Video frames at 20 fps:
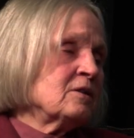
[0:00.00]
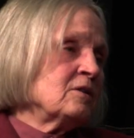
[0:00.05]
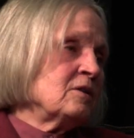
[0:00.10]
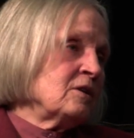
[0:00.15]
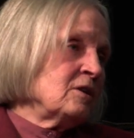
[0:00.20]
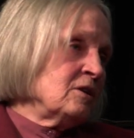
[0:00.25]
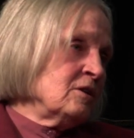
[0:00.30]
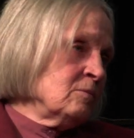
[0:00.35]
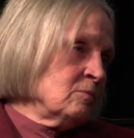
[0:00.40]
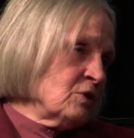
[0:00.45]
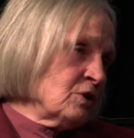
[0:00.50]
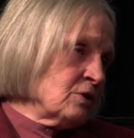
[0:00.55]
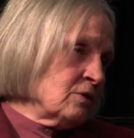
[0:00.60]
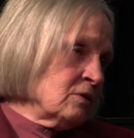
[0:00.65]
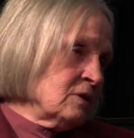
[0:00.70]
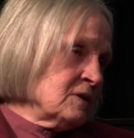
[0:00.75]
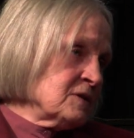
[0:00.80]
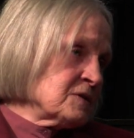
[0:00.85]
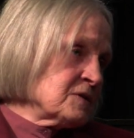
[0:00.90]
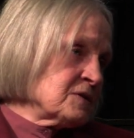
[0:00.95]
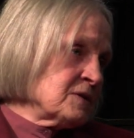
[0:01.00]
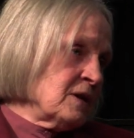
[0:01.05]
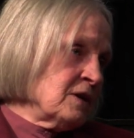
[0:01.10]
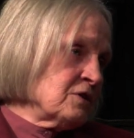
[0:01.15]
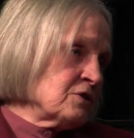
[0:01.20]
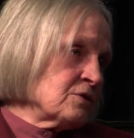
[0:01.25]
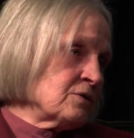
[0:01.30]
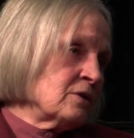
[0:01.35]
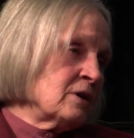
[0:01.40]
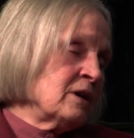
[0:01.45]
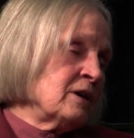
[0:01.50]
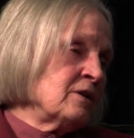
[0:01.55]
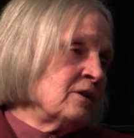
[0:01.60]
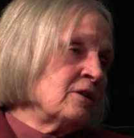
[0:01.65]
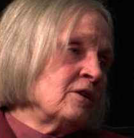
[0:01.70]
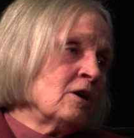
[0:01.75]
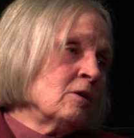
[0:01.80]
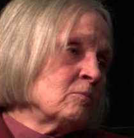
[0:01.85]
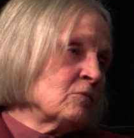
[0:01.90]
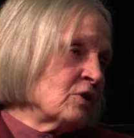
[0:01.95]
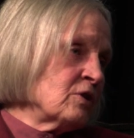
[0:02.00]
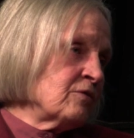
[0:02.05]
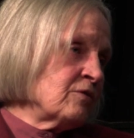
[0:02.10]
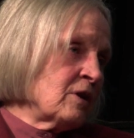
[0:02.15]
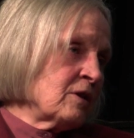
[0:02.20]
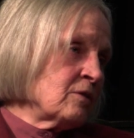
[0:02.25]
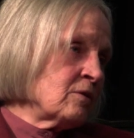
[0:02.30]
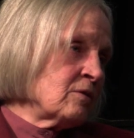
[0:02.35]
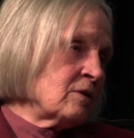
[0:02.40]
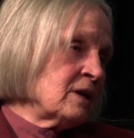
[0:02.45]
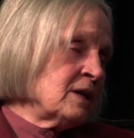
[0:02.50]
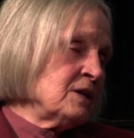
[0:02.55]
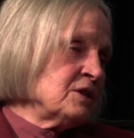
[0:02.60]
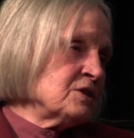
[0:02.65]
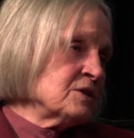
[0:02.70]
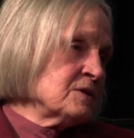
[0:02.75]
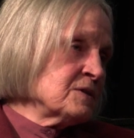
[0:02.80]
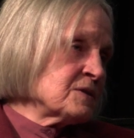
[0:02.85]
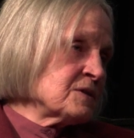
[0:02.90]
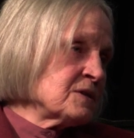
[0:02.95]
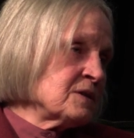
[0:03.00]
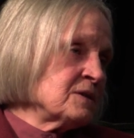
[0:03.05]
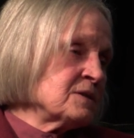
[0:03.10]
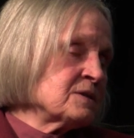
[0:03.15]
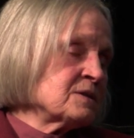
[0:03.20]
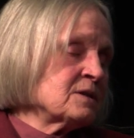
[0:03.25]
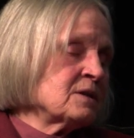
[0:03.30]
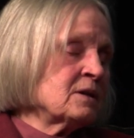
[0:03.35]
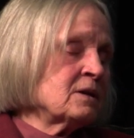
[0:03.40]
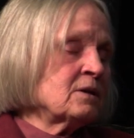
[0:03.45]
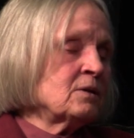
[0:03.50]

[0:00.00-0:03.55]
the Immigrant Center, and a number of other agencies